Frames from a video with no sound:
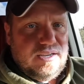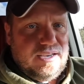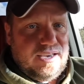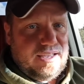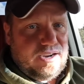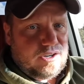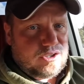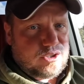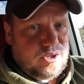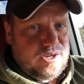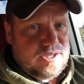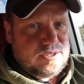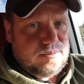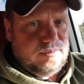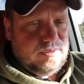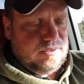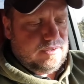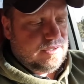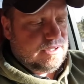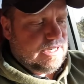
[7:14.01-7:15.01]
And I'll show you
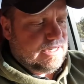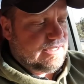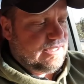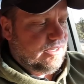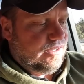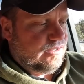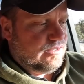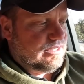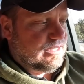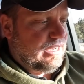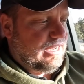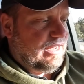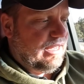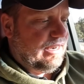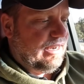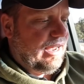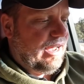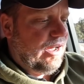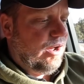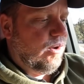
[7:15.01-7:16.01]
some details
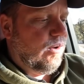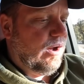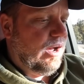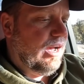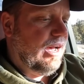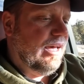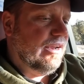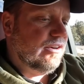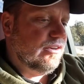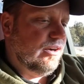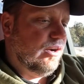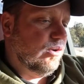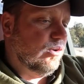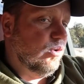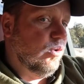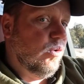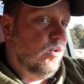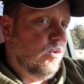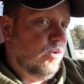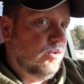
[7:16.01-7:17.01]
on how hot or how
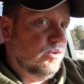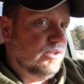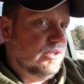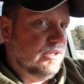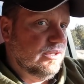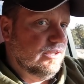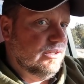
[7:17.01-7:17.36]
cold